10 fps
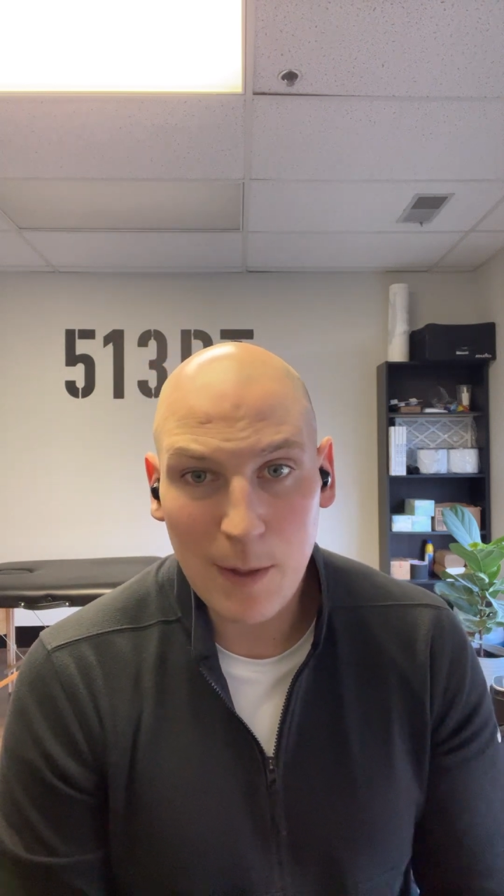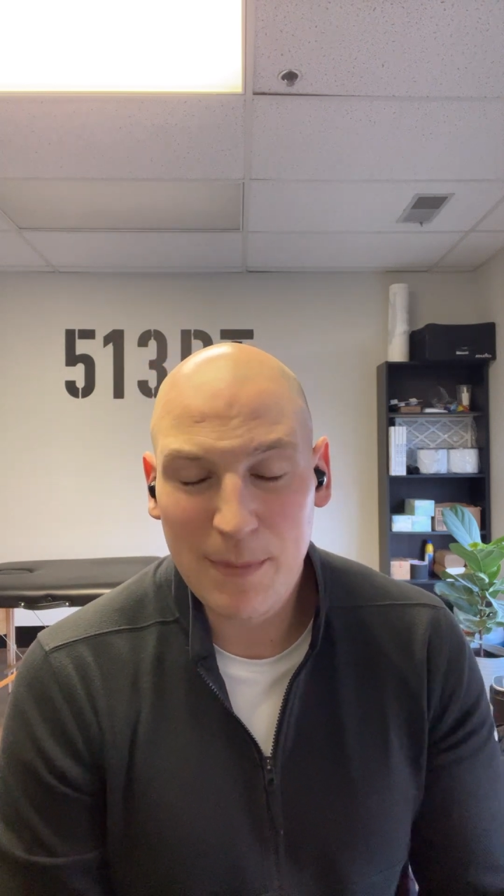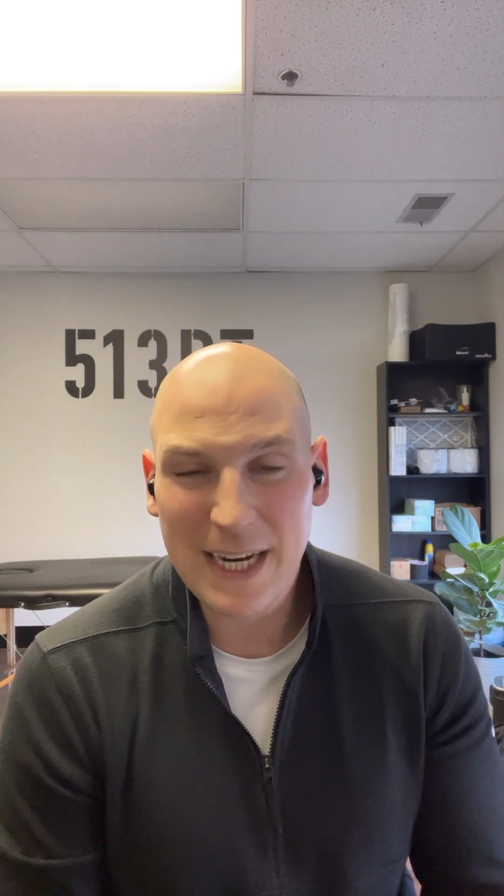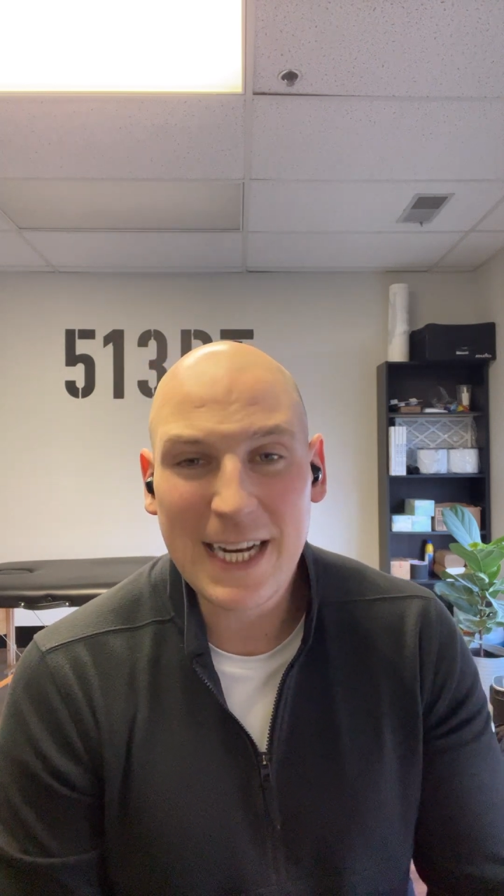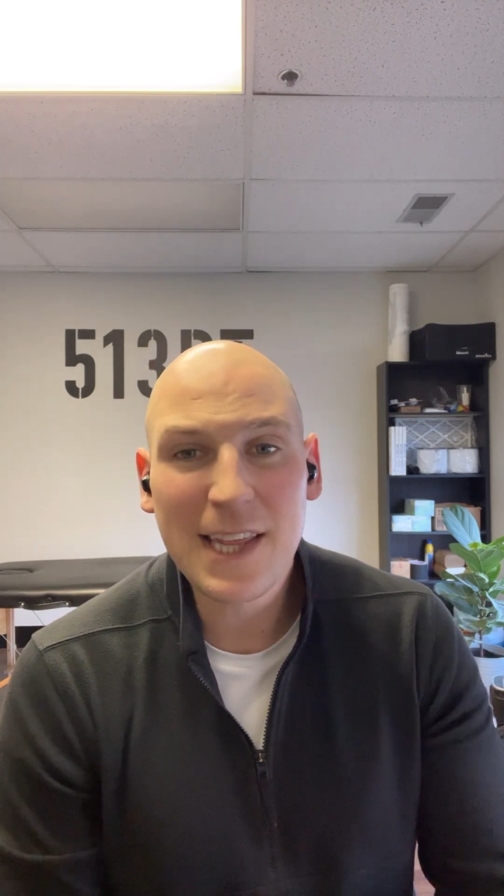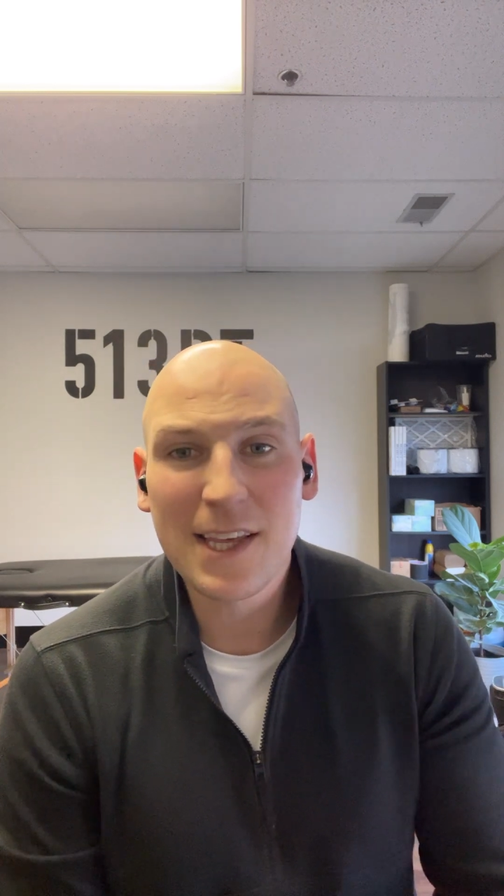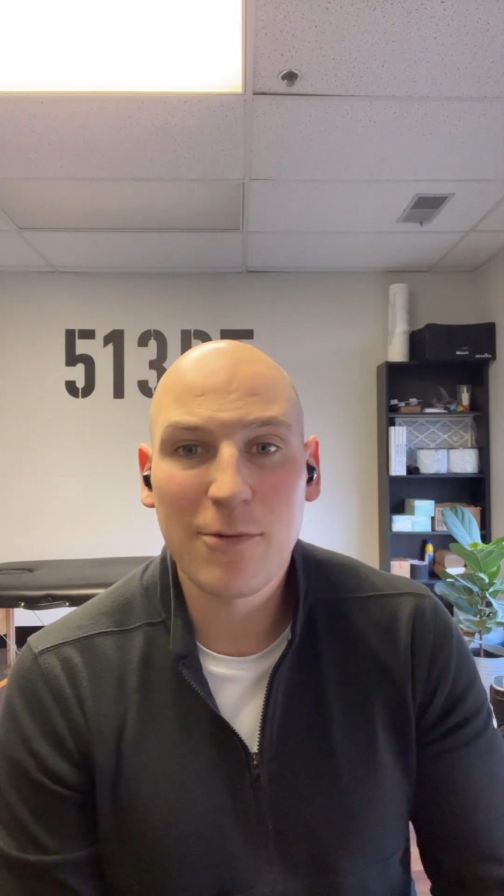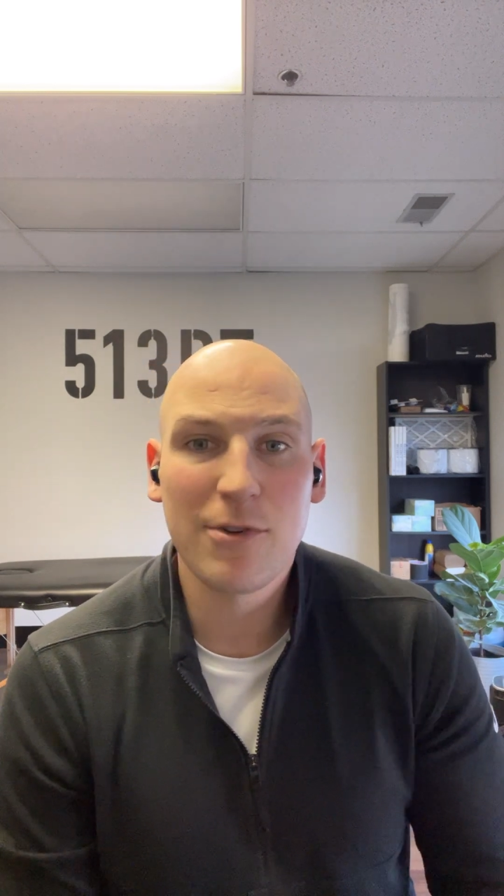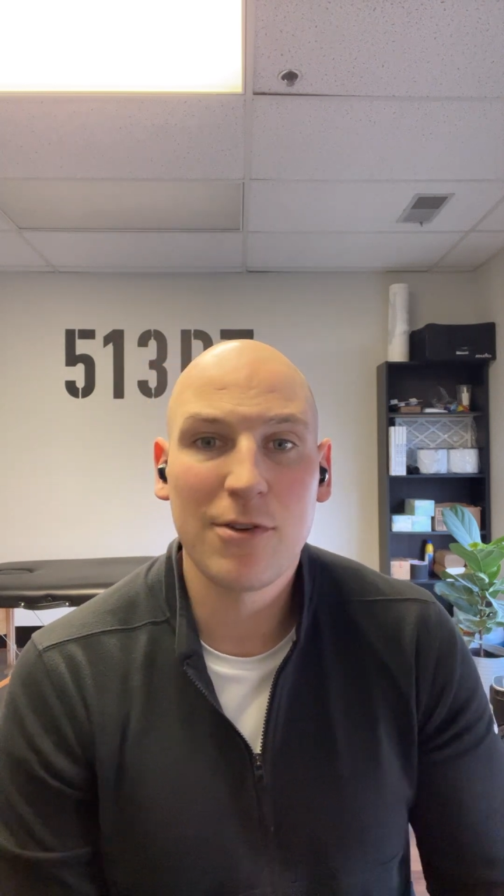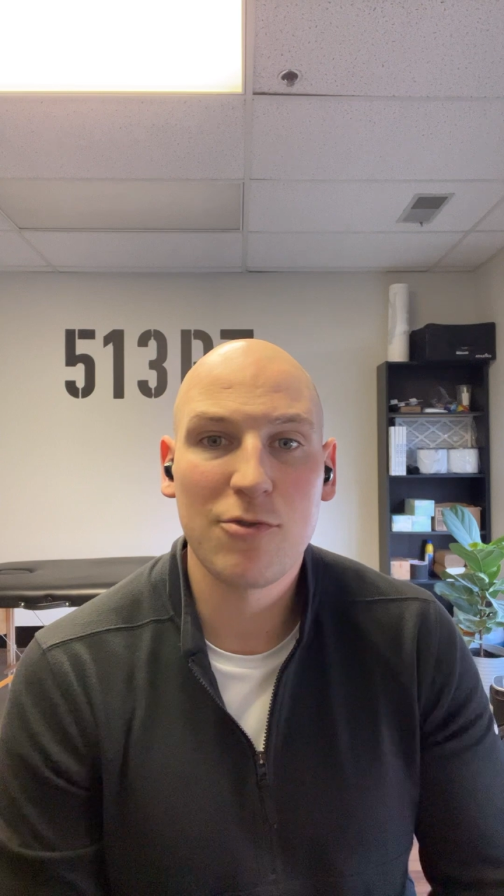but anything
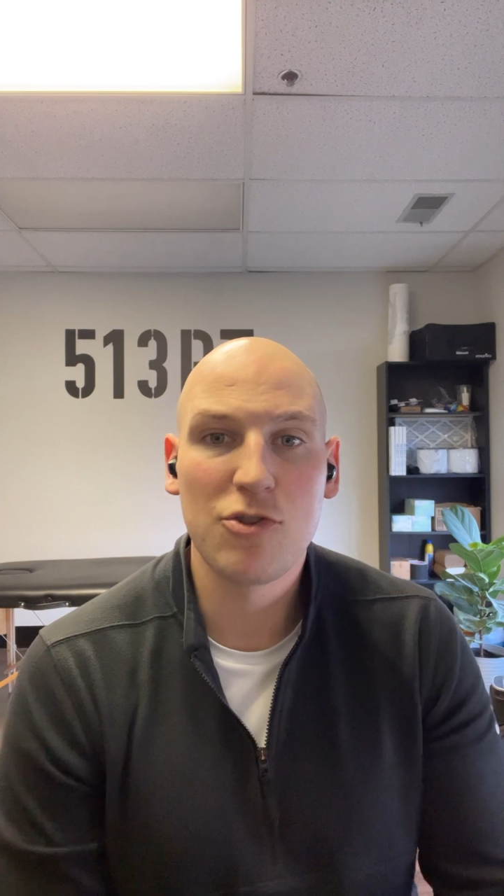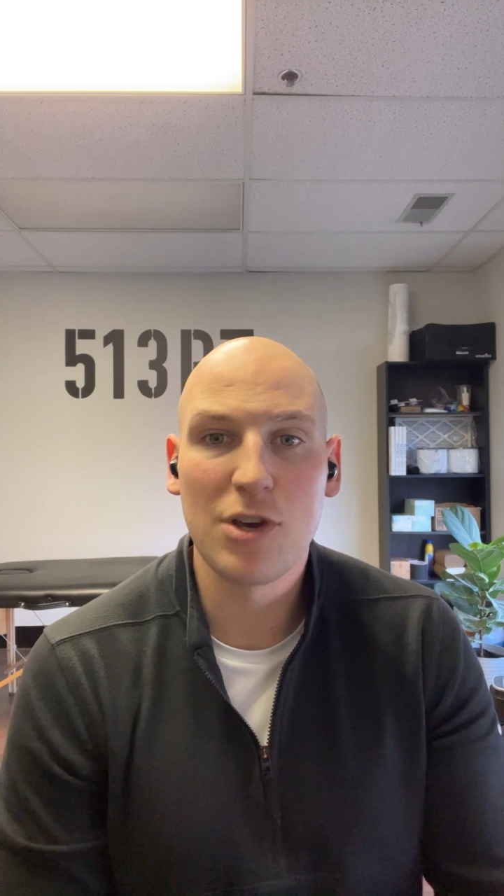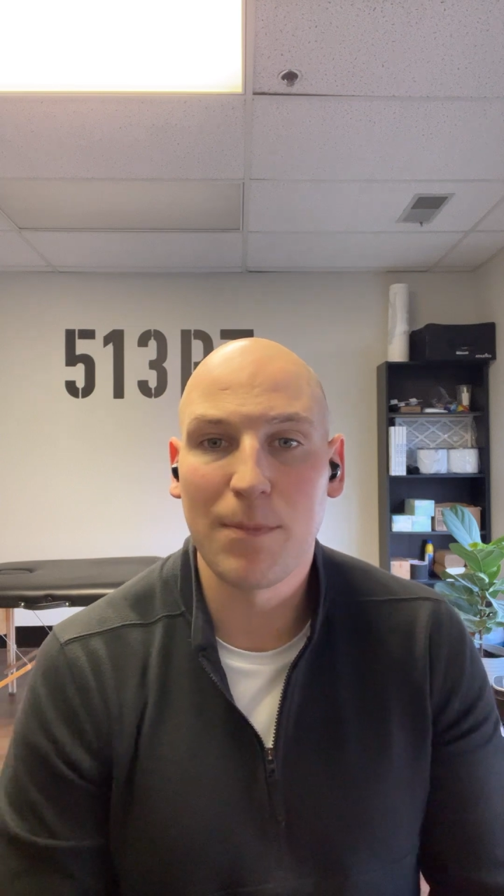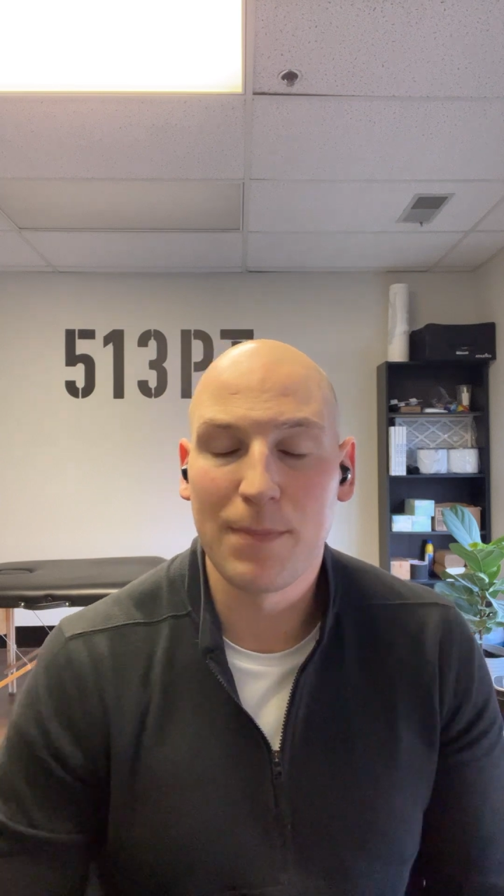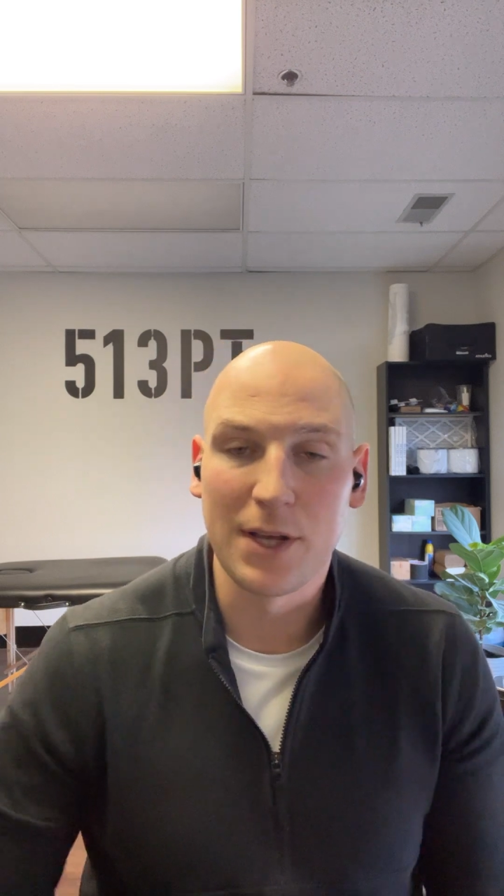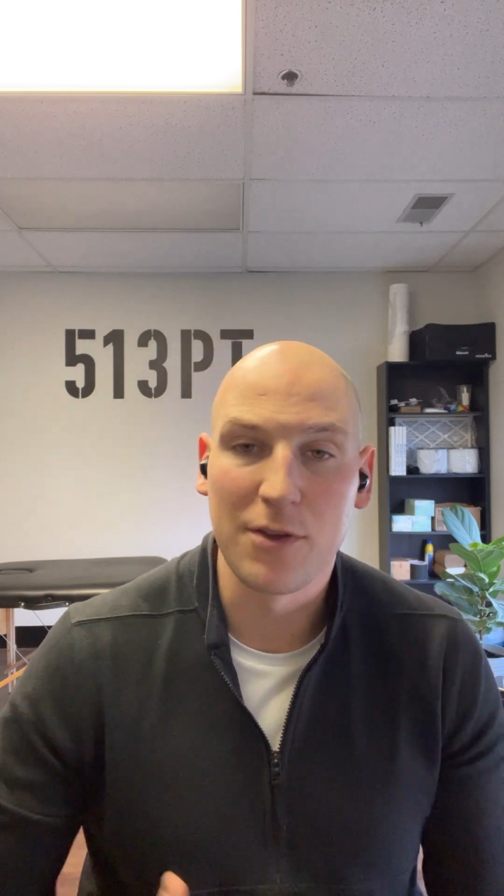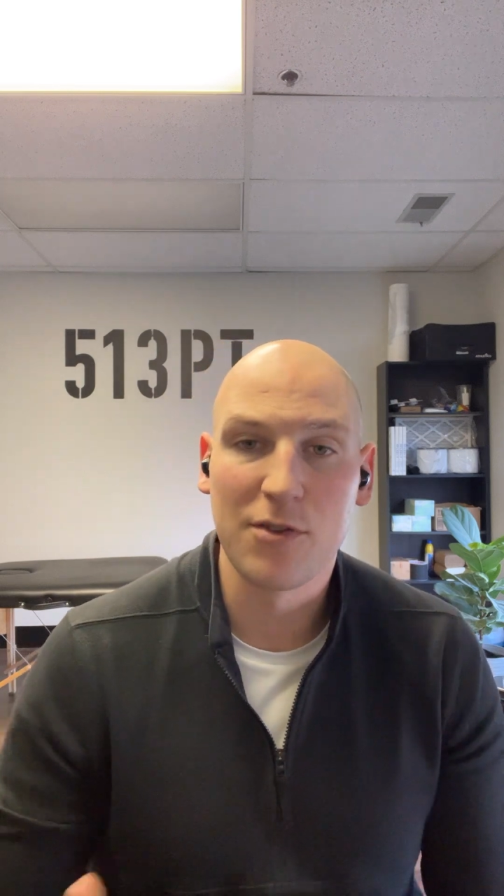where there's jumping,